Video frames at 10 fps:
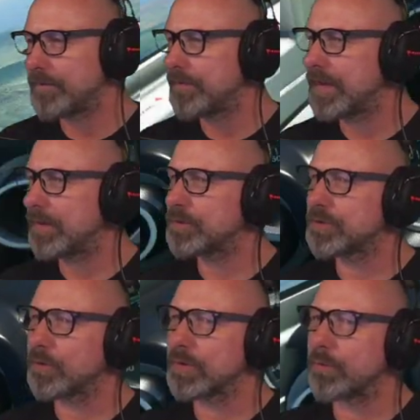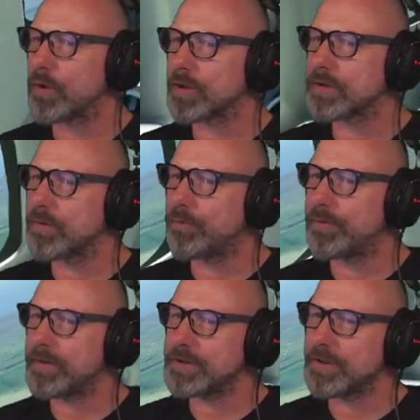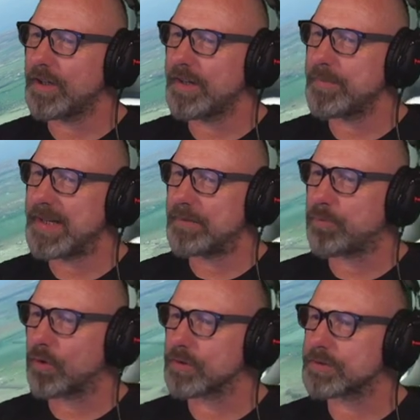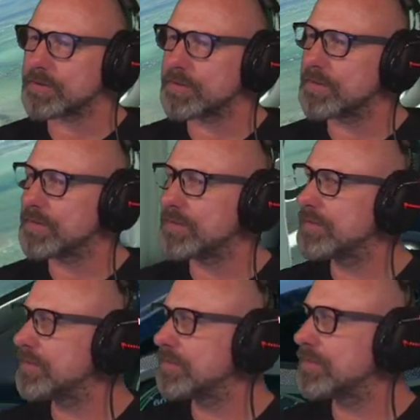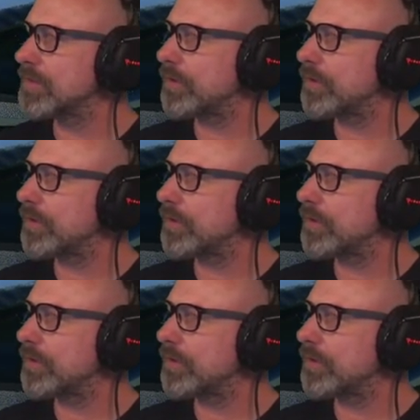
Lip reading: That would totally work. Where's the goddamn airport? Or